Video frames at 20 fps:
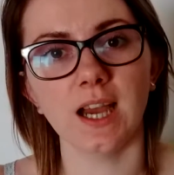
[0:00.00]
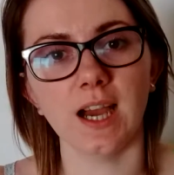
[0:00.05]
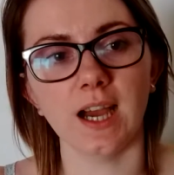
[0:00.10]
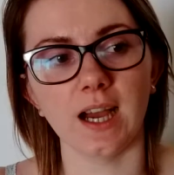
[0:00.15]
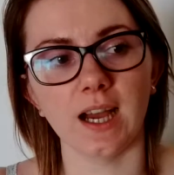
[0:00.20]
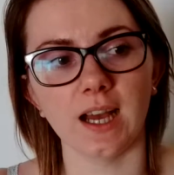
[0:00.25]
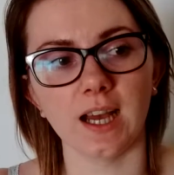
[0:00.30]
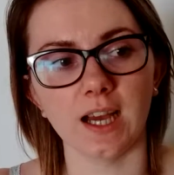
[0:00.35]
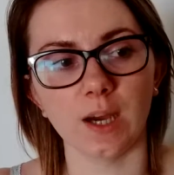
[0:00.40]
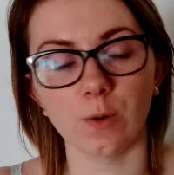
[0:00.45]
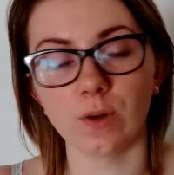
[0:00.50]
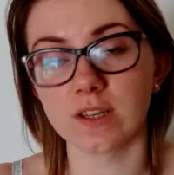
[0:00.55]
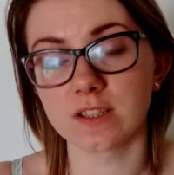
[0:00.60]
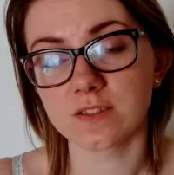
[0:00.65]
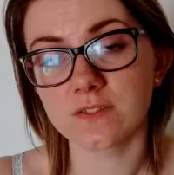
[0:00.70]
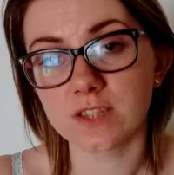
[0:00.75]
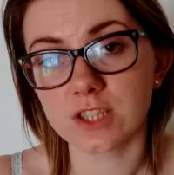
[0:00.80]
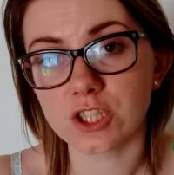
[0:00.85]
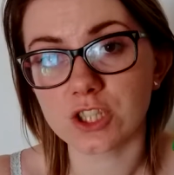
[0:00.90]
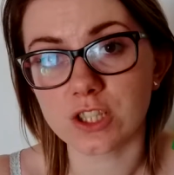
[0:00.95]
I wanted
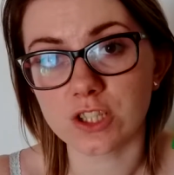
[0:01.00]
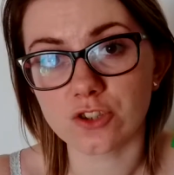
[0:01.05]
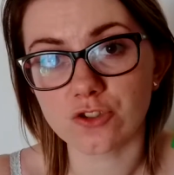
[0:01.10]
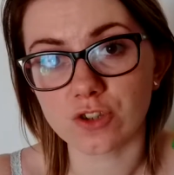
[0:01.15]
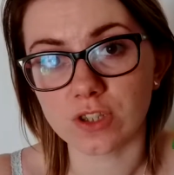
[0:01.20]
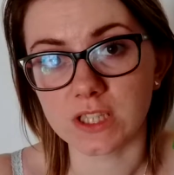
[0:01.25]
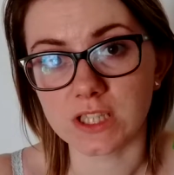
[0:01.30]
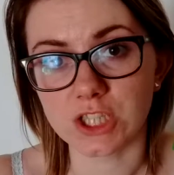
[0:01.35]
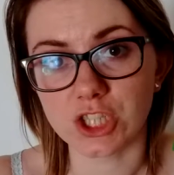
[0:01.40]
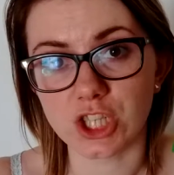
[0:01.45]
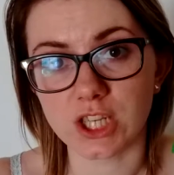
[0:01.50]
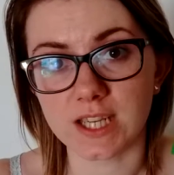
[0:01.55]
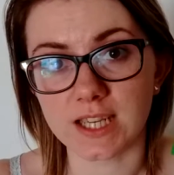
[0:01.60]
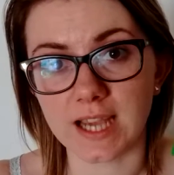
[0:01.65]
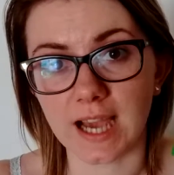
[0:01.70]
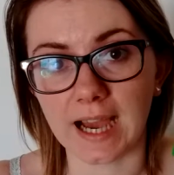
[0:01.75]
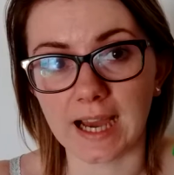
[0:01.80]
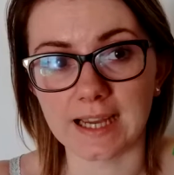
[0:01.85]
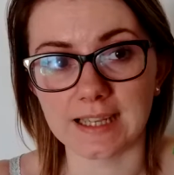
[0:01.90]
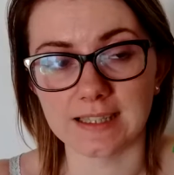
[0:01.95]
to finish this
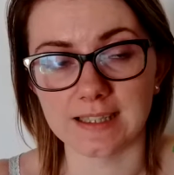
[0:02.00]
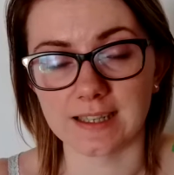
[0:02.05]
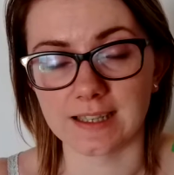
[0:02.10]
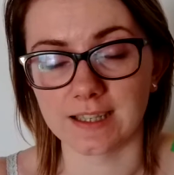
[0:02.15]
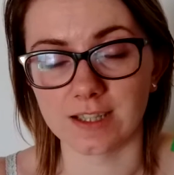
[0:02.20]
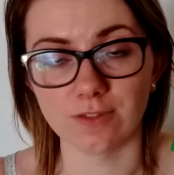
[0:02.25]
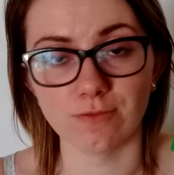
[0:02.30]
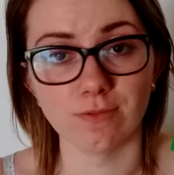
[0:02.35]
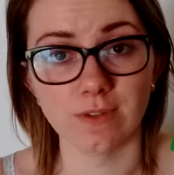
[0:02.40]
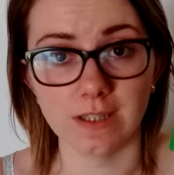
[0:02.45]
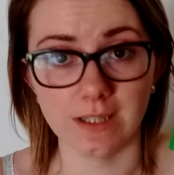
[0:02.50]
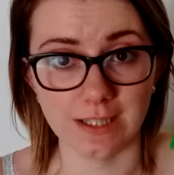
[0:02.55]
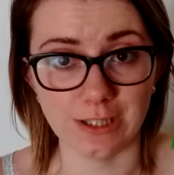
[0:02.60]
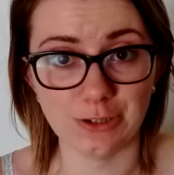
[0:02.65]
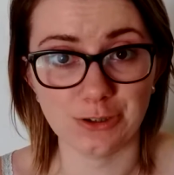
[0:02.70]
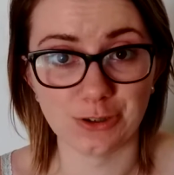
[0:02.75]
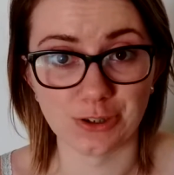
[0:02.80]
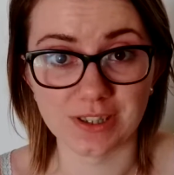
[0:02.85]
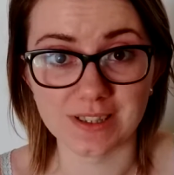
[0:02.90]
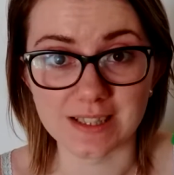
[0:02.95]
trilogy and I really
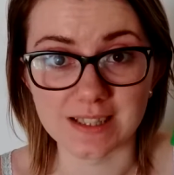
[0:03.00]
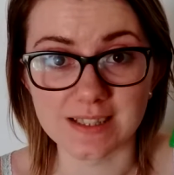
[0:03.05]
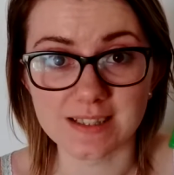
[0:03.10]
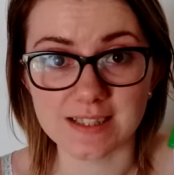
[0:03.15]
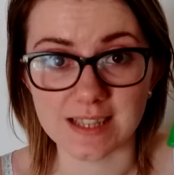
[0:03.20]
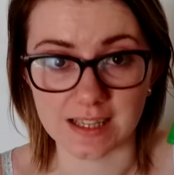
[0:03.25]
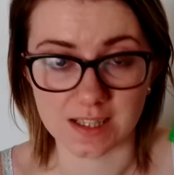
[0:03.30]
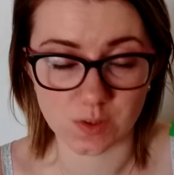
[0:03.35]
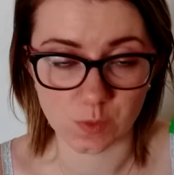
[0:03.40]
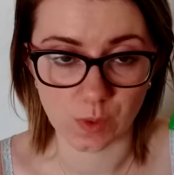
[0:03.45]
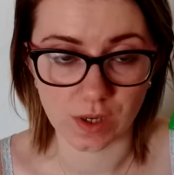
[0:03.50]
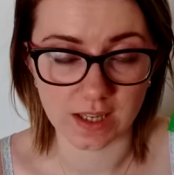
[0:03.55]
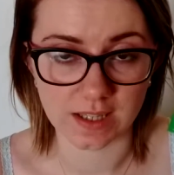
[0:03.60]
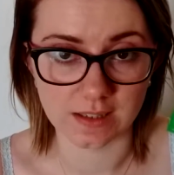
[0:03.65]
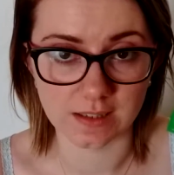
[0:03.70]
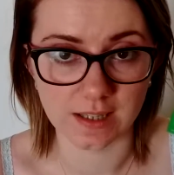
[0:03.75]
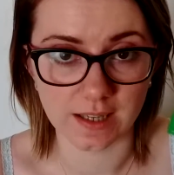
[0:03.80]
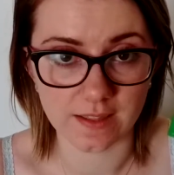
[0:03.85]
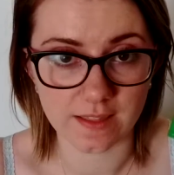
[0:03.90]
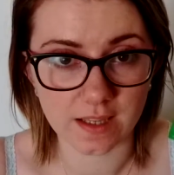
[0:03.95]
enjoyed this as
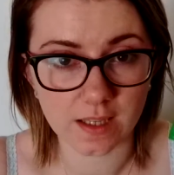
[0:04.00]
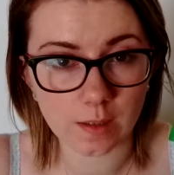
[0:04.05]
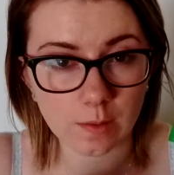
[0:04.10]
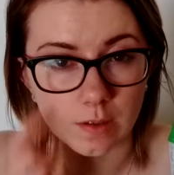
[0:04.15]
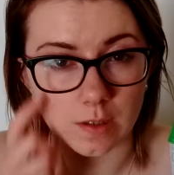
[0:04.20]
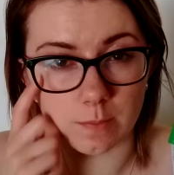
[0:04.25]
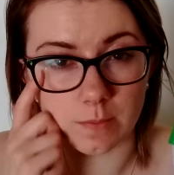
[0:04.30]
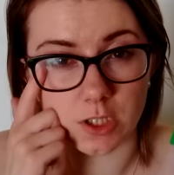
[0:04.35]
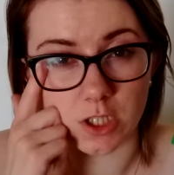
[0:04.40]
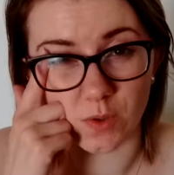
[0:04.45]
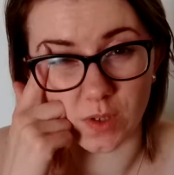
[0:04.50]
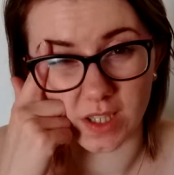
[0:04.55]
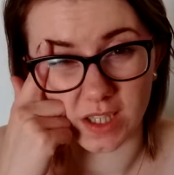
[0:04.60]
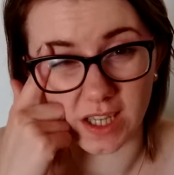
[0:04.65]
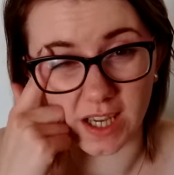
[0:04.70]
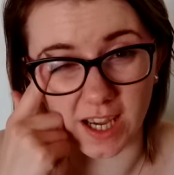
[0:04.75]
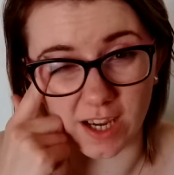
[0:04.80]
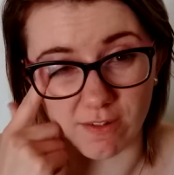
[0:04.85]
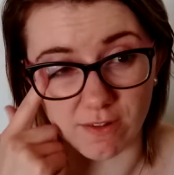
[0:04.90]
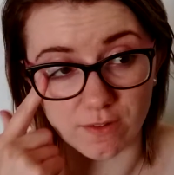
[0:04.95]
well. I think I'm going to be
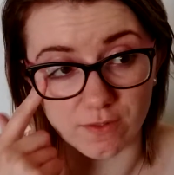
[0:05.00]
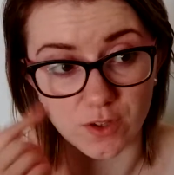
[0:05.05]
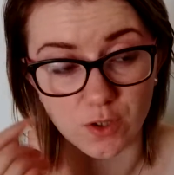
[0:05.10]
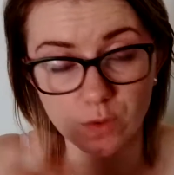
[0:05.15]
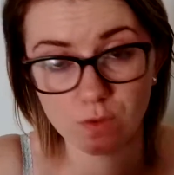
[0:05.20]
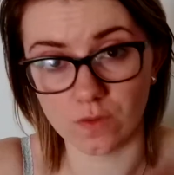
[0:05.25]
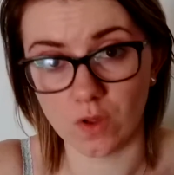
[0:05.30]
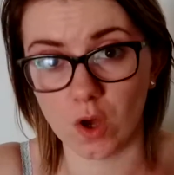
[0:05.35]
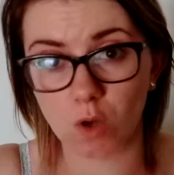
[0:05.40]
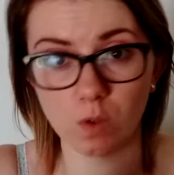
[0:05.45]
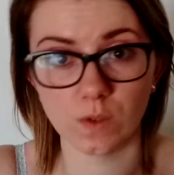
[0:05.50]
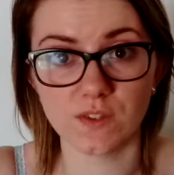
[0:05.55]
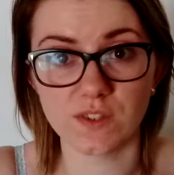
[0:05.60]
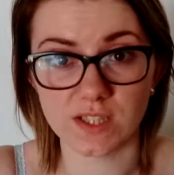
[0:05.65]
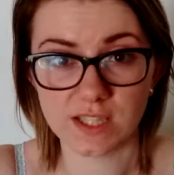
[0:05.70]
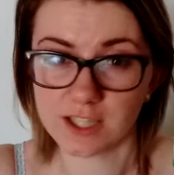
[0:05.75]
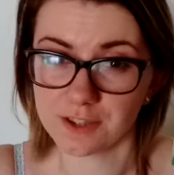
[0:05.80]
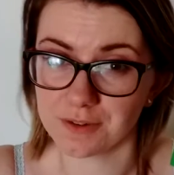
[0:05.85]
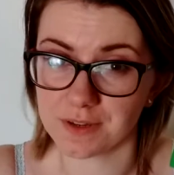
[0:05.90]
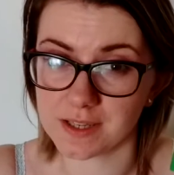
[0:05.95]
doing a review of the whole
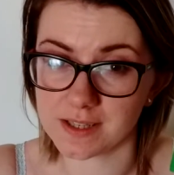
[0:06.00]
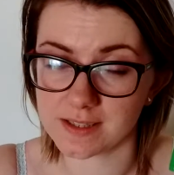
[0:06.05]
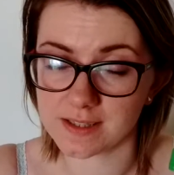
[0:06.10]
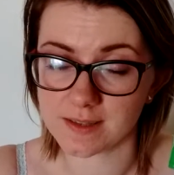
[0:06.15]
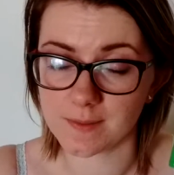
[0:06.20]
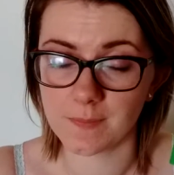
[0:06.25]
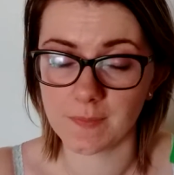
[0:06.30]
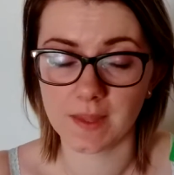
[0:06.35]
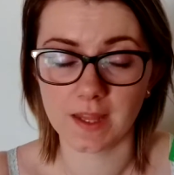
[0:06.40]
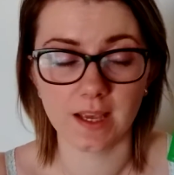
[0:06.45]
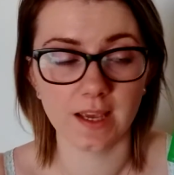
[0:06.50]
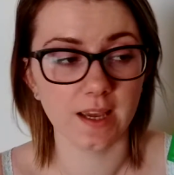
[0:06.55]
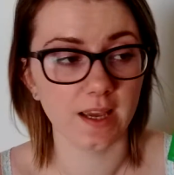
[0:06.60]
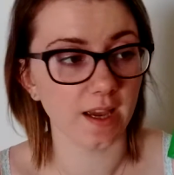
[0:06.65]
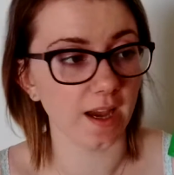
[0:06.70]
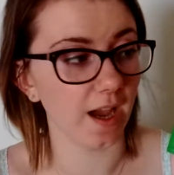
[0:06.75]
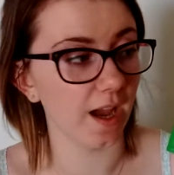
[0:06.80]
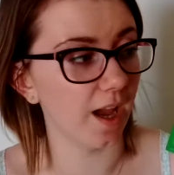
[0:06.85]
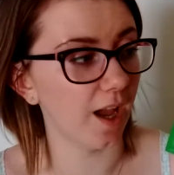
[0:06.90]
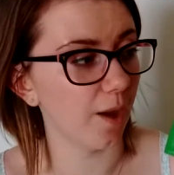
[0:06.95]
series,
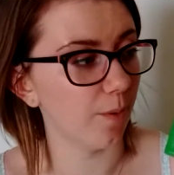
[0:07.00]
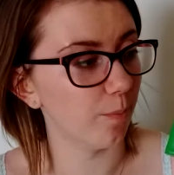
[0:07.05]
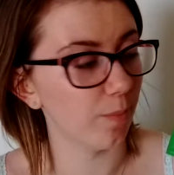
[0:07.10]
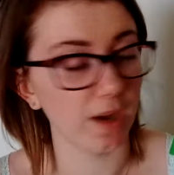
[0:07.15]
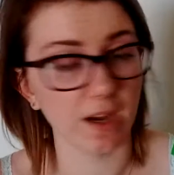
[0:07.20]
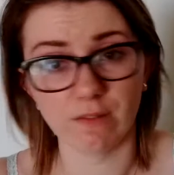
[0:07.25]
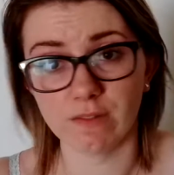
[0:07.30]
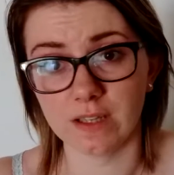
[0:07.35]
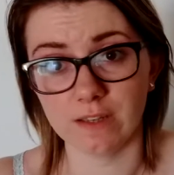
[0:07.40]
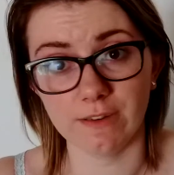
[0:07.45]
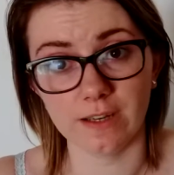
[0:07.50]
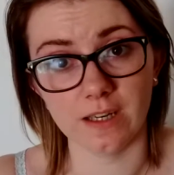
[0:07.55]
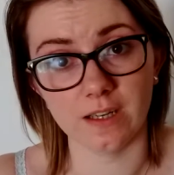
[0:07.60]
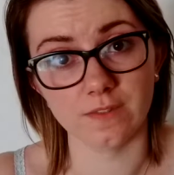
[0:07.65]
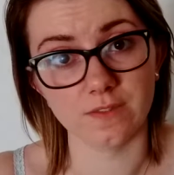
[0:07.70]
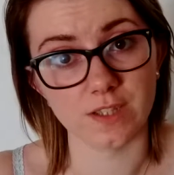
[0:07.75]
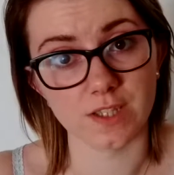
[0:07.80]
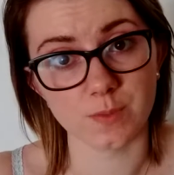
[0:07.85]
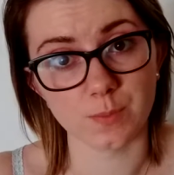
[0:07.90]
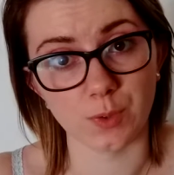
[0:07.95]
but I really
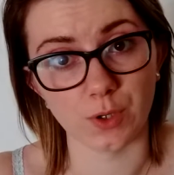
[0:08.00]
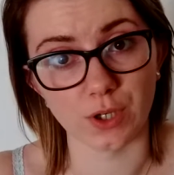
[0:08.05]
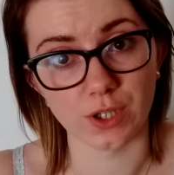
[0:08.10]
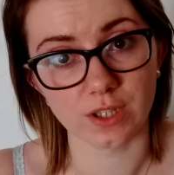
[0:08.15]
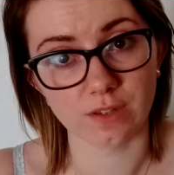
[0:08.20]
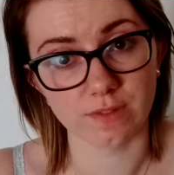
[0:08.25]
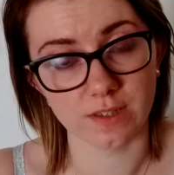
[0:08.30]
love this book.